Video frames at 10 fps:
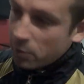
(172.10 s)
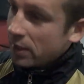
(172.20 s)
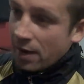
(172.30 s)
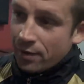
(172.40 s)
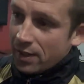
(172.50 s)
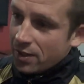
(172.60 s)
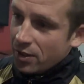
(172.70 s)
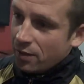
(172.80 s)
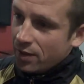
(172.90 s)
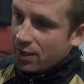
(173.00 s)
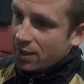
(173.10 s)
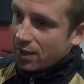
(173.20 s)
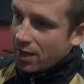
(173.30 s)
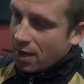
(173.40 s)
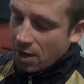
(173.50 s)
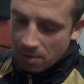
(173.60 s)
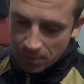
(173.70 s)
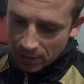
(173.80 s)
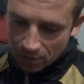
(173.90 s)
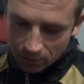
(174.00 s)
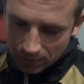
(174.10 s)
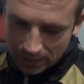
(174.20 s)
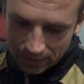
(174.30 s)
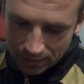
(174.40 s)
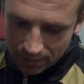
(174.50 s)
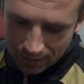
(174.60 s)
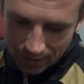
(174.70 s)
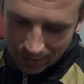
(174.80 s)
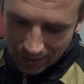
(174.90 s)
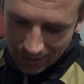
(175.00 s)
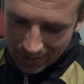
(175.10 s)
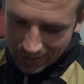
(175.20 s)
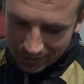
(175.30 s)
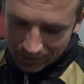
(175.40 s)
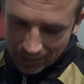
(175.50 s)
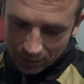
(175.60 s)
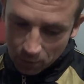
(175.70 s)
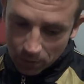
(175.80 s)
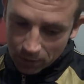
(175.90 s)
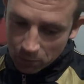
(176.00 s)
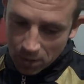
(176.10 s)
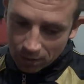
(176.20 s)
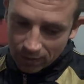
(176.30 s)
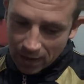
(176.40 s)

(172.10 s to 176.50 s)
back, we definitely deserved it. You know, and the second one as well.